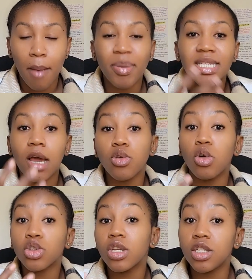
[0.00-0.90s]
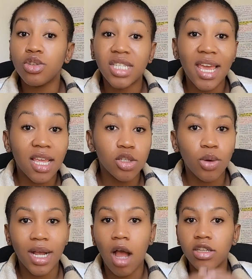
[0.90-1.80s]
but now you also need to take into
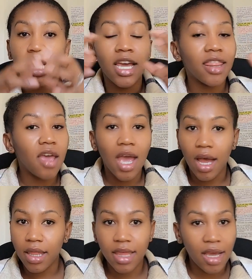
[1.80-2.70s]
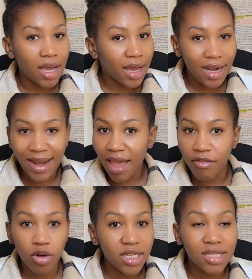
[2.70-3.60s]
account their life
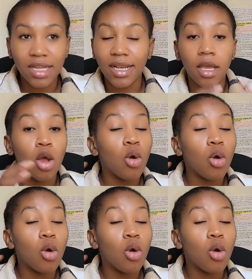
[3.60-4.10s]
holistically.